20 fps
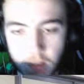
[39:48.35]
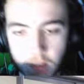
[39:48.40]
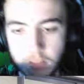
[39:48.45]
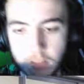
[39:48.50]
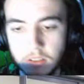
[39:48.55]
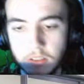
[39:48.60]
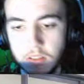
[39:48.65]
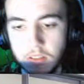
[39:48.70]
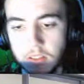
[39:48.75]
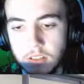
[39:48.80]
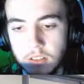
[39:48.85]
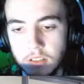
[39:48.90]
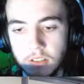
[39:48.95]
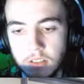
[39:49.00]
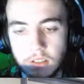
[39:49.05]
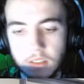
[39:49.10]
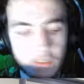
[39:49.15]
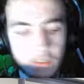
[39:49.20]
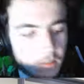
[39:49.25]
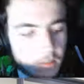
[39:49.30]
Okay, it's good.
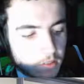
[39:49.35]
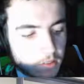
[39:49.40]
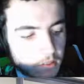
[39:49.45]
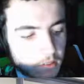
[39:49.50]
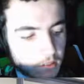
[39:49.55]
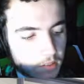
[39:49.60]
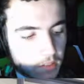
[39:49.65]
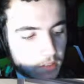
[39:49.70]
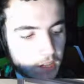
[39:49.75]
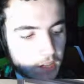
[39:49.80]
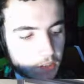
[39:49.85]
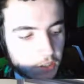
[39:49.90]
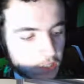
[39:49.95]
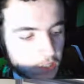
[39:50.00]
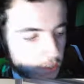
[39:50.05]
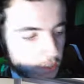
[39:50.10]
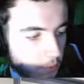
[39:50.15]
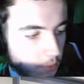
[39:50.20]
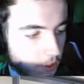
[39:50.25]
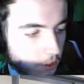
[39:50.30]
Hang on,
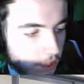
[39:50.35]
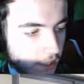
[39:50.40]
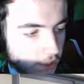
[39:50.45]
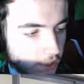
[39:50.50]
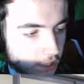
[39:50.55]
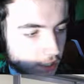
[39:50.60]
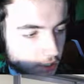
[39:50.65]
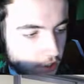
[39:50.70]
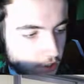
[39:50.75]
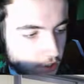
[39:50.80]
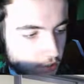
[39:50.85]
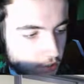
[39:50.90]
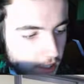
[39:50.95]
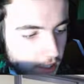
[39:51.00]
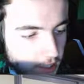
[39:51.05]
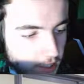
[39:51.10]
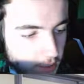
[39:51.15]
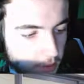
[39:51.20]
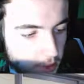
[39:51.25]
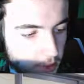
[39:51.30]
that's a point. Actually, I just
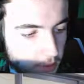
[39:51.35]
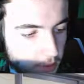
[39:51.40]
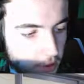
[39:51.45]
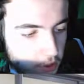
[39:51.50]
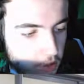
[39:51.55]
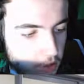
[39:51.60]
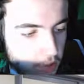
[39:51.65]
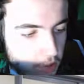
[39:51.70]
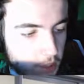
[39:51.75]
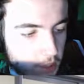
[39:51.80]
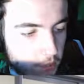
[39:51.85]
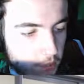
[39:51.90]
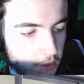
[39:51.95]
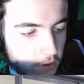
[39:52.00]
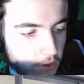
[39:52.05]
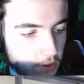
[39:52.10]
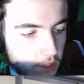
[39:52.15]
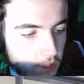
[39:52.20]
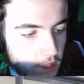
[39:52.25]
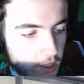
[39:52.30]
realised I was supposed to
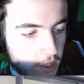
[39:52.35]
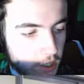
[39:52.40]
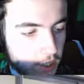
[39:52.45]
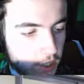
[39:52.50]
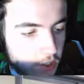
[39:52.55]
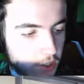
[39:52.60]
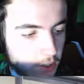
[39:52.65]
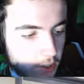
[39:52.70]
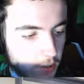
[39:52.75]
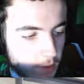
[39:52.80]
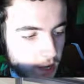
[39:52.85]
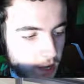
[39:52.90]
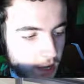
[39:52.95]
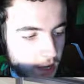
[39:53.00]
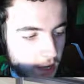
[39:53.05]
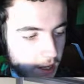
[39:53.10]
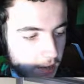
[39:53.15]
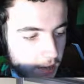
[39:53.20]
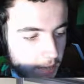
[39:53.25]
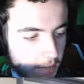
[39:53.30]
respond
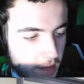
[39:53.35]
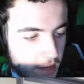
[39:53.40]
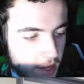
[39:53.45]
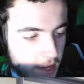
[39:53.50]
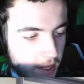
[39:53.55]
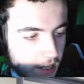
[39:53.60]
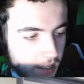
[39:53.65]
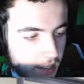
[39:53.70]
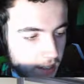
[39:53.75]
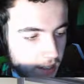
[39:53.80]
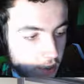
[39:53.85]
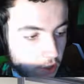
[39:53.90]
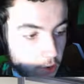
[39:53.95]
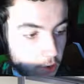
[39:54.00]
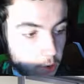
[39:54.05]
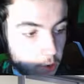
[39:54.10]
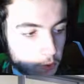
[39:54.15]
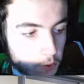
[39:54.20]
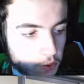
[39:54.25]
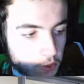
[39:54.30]
to my
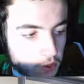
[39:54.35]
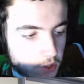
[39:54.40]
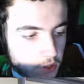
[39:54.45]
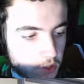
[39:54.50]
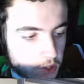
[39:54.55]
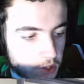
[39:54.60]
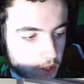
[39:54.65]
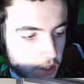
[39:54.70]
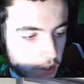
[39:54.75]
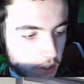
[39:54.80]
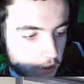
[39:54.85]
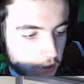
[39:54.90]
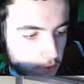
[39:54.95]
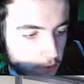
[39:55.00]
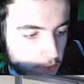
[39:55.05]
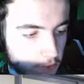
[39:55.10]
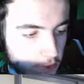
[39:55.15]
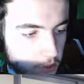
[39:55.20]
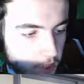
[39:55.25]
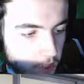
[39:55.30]
course
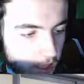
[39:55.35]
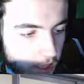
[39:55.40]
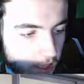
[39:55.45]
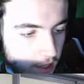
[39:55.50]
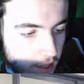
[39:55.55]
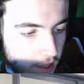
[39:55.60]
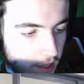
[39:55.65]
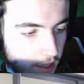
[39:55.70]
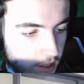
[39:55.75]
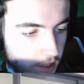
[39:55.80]
group chat.